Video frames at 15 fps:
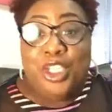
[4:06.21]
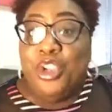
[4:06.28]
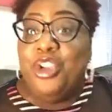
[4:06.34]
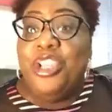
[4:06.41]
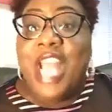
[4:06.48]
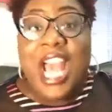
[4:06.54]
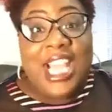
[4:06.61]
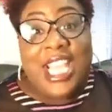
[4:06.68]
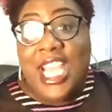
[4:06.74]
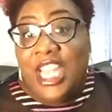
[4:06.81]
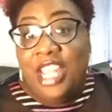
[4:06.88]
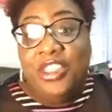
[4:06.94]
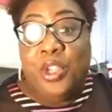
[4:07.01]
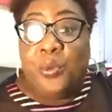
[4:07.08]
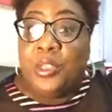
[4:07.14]
you're not
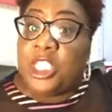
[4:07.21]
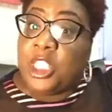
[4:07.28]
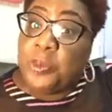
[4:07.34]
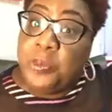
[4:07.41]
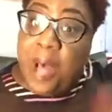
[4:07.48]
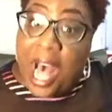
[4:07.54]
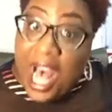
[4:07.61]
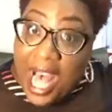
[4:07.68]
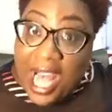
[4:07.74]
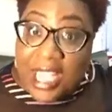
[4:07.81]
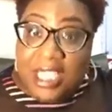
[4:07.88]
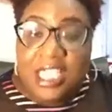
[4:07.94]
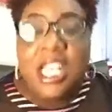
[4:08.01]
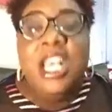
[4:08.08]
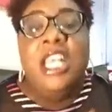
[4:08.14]
getting the
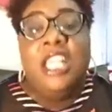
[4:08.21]
response